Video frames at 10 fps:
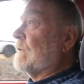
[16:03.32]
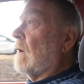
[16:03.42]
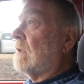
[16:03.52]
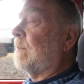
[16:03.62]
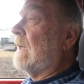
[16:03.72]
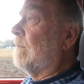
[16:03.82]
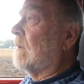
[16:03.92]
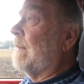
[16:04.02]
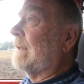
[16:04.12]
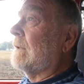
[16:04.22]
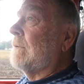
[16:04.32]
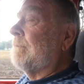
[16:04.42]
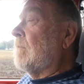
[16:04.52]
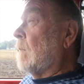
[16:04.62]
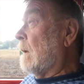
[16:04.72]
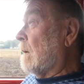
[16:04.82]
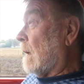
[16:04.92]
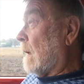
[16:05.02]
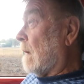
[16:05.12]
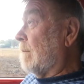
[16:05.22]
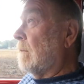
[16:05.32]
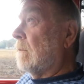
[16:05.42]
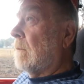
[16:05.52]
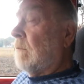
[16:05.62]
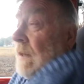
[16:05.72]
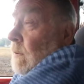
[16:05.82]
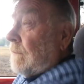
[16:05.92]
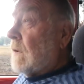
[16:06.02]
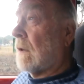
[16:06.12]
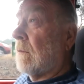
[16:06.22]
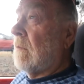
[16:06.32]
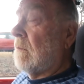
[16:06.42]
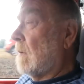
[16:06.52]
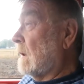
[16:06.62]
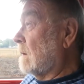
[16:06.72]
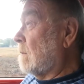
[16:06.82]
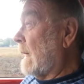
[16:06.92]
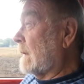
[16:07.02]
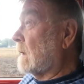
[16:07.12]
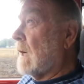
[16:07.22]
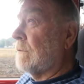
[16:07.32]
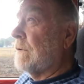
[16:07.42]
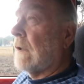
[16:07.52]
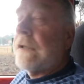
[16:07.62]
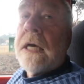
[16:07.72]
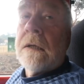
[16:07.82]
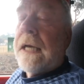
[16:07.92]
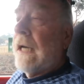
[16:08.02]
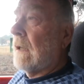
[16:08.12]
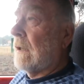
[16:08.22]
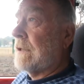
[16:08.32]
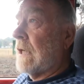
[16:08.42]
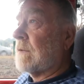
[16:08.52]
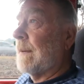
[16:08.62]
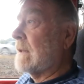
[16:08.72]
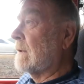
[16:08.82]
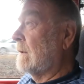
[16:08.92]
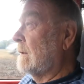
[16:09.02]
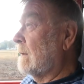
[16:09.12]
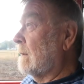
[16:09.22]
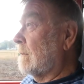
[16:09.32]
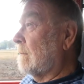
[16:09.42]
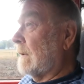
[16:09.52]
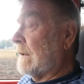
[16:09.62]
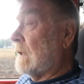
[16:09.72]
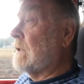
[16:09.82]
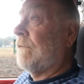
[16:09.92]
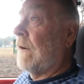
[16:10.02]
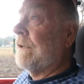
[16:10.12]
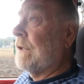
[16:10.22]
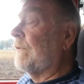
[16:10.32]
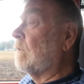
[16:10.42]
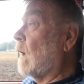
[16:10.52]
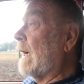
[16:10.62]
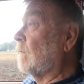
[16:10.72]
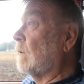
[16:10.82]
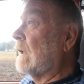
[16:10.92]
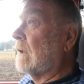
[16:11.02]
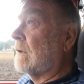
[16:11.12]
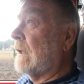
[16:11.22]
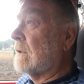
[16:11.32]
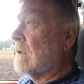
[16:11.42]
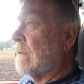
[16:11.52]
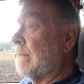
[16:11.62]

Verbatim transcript: time to be implemented. Um, people have got to uh, make a cultural ad uh, adjustment. It's, it's a very different way of looking at things.